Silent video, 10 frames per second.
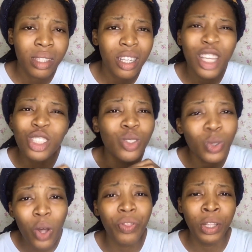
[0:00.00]

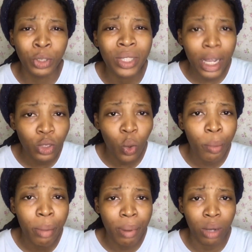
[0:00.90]
nothing to write home
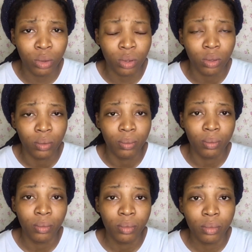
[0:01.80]
about.
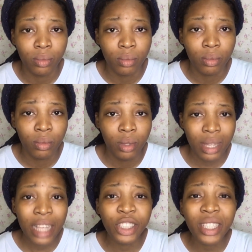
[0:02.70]

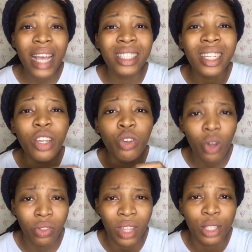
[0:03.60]
Nigeria is really
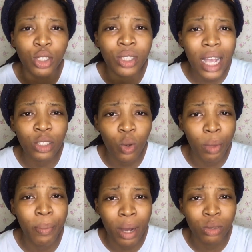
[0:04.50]
nothing to write home
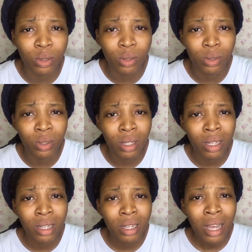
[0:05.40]
about.
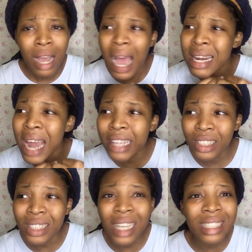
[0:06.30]
And
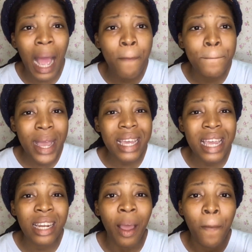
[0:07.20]
Nigerians are
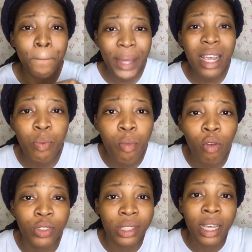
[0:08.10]
making big
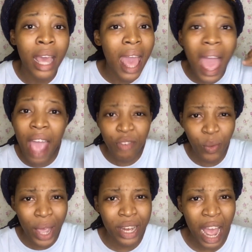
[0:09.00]
moves
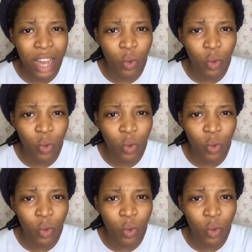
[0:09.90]
everywhere they are in the